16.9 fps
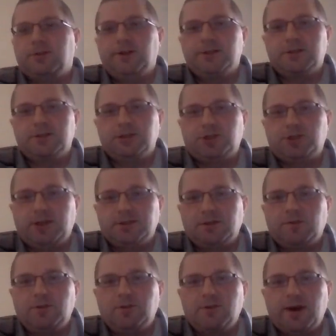that could
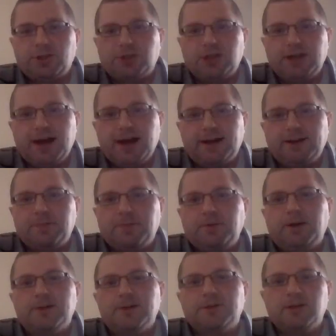decrease the chance of you
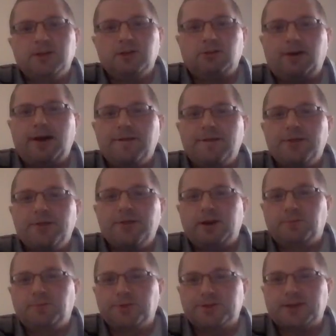actually getting it, because then you don't
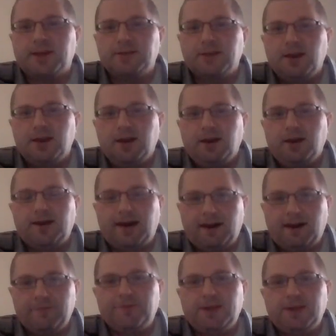have the 100%
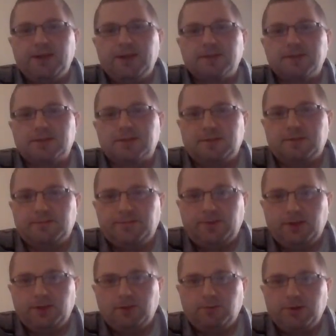confidence.
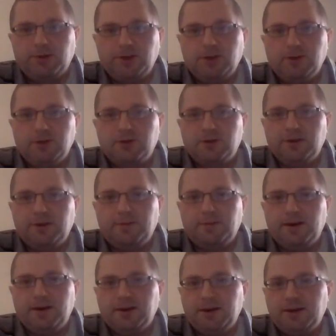Would you agree,
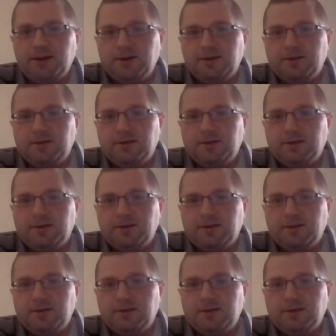Mary?